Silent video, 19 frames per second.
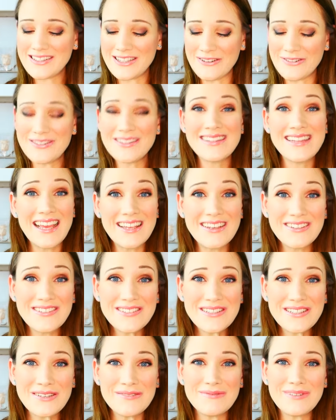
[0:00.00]
So thank
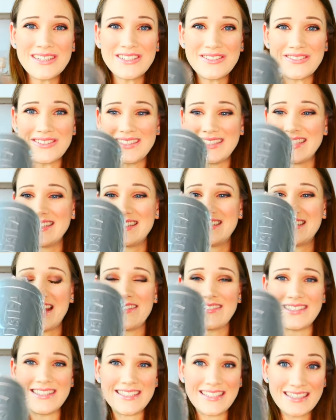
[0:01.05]
you so much for these,
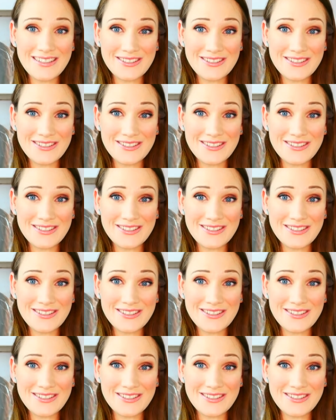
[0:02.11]
David's Tea.